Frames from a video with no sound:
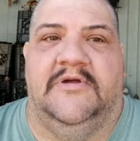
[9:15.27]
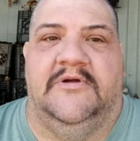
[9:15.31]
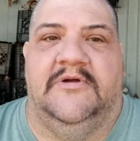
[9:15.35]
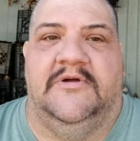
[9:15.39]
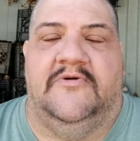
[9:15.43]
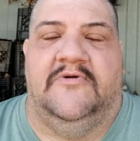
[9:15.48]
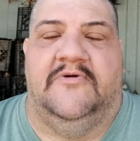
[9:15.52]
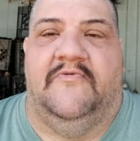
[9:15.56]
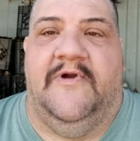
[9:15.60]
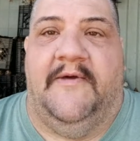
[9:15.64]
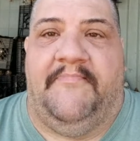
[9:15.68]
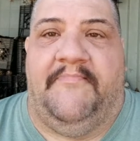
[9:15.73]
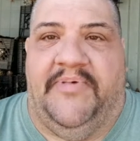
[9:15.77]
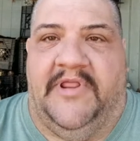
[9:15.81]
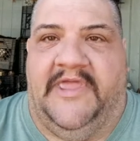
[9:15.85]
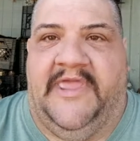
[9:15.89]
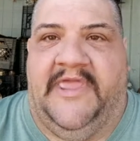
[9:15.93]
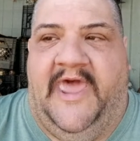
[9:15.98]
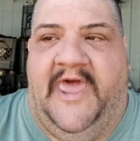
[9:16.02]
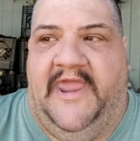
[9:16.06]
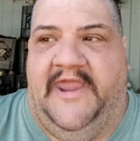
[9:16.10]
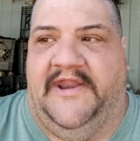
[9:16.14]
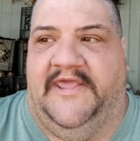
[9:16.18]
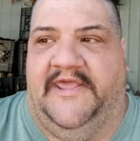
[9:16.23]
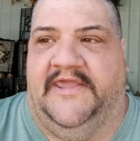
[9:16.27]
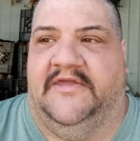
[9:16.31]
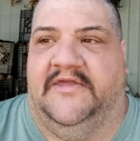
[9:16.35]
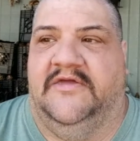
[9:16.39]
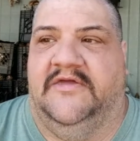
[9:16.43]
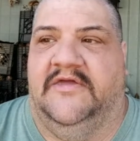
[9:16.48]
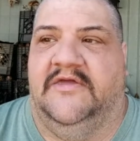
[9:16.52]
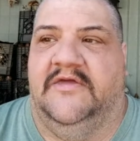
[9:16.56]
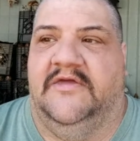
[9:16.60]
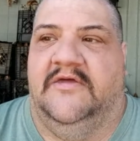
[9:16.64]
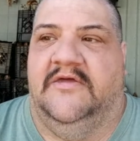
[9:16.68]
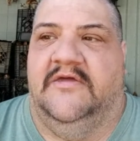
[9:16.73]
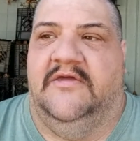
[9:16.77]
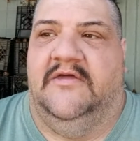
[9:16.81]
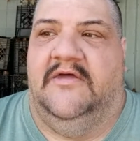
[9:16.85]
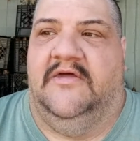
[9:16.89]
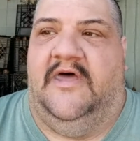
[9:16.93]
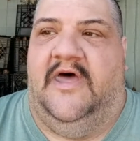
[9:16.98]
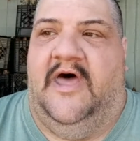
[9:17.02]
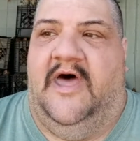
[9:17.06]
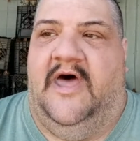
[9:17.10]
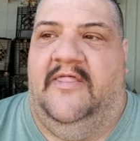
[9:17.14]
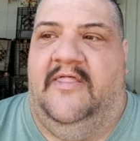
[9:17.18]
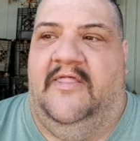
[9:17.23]
replicating.
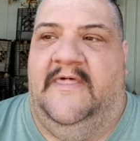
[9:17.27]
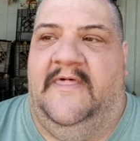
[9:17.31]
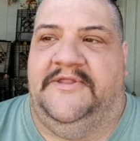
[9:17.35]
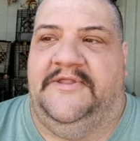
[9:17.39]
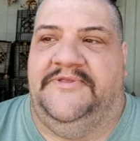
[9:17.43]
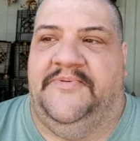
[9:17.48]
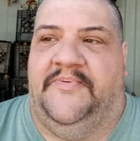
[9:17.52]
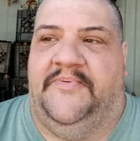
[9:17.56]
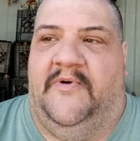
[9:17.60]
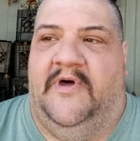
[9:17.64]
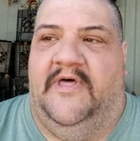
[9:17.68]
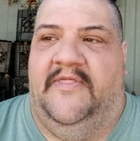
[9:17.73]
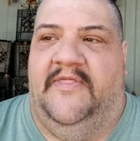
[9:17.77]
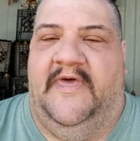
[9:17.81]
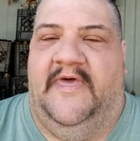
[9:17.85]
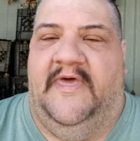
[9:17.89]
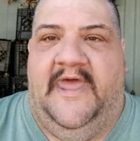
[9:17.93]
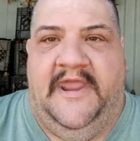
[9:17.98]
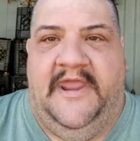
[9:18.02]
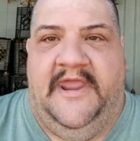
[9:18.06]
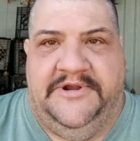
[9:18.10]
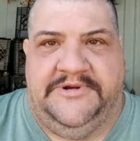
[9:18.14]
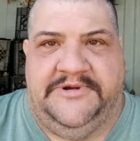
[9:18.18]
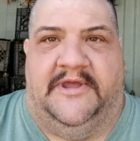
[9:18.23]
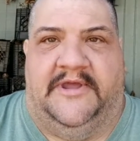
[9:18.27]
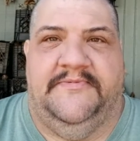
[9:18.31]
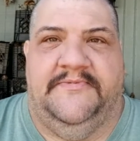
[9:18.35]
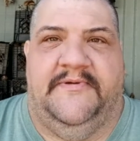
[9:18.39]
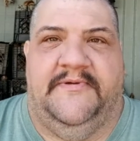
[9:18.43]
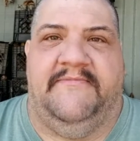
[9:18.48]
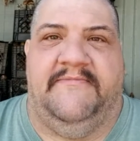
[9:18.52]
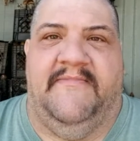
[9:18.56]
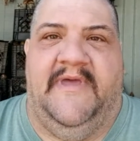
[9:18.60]
That's what the HIV